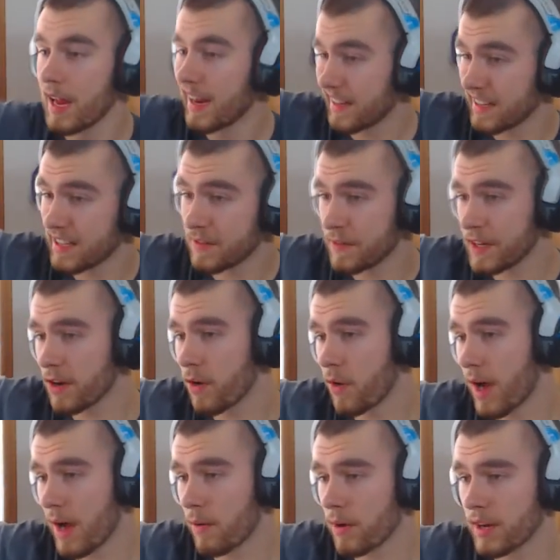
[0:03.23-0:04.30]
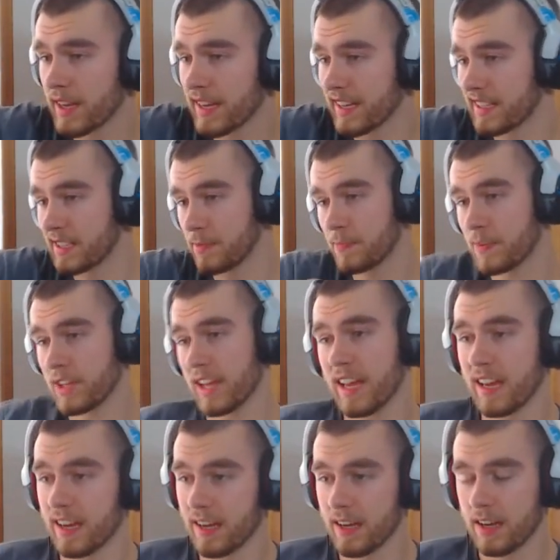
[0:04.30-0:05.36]
In this video, I want to
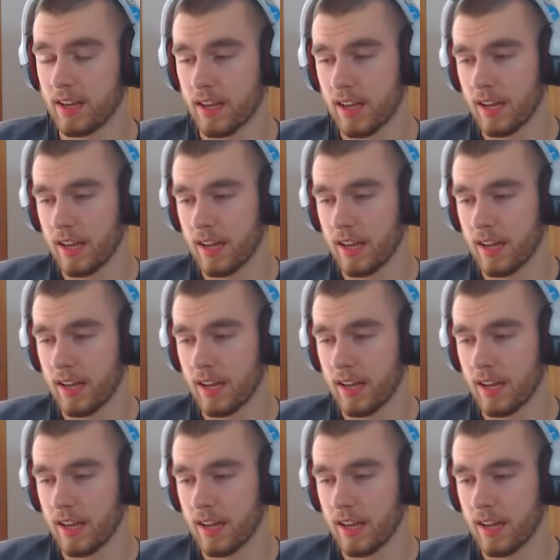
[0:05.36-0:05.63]
explain